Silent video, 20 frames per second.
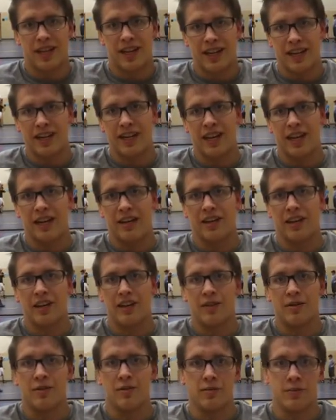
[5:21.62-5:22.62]
getting down
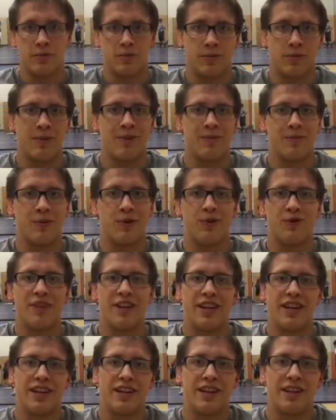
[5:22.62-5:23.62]
there,
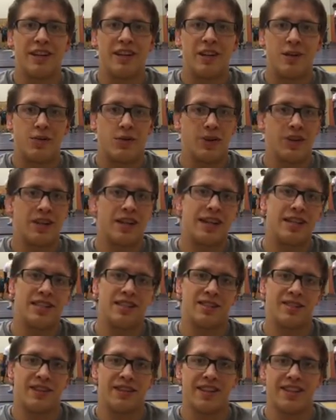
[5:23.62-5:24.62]
moving in, what class
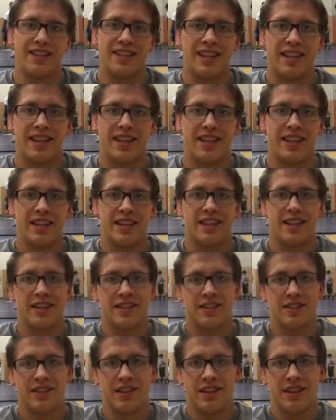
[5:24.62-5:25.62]
I'm going to take.
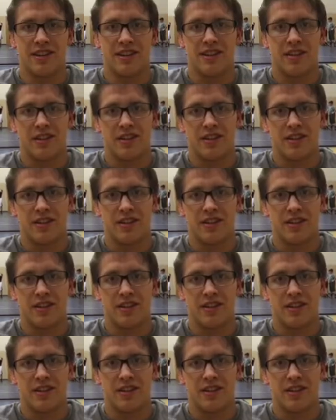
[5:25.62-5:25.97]
So